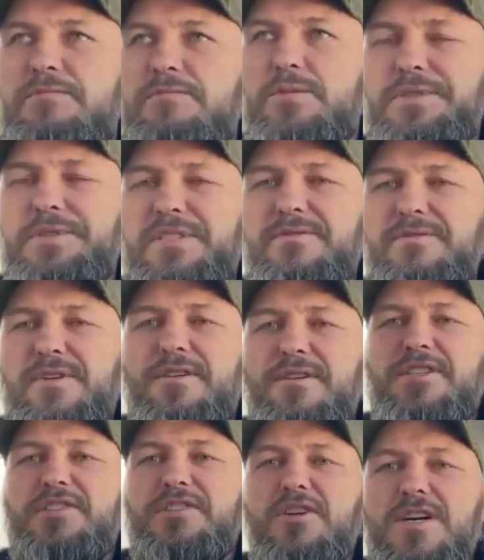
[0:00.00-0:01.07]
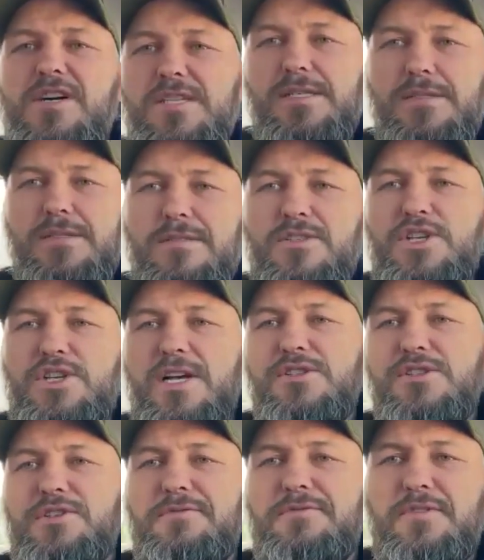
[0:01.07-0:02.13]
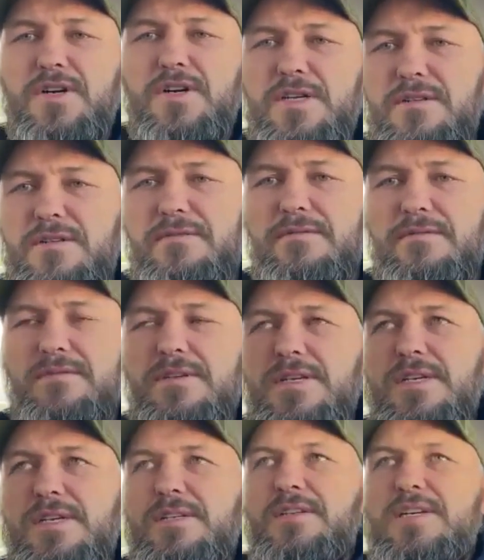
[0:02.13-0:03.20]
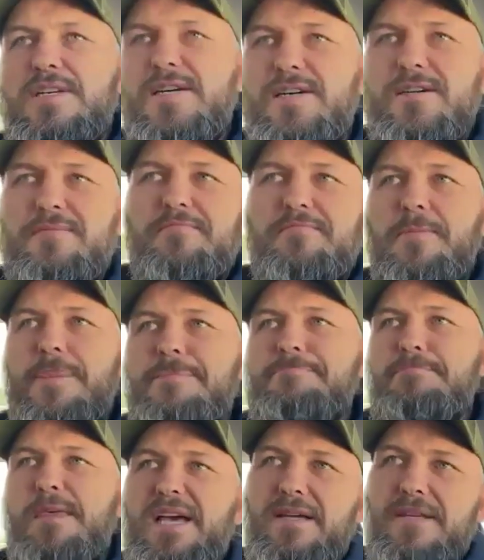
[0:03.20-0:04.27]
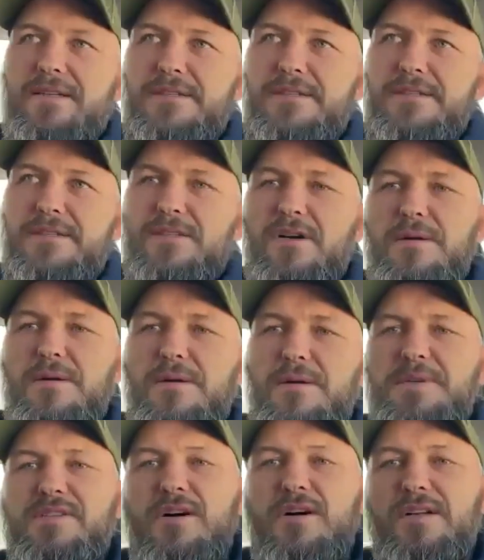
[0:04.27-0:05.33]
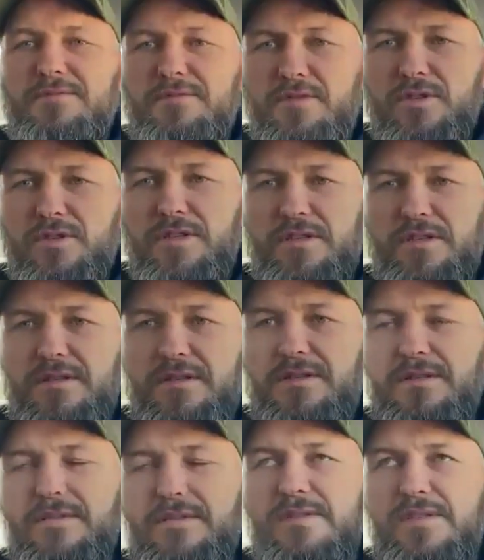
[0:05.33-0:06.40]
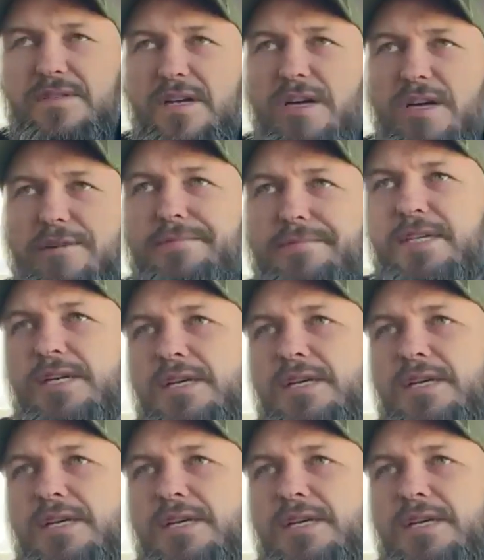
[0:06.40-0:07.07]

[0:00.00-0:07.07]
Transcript: be very exciting, challenging fight. And I'm excited for it. So,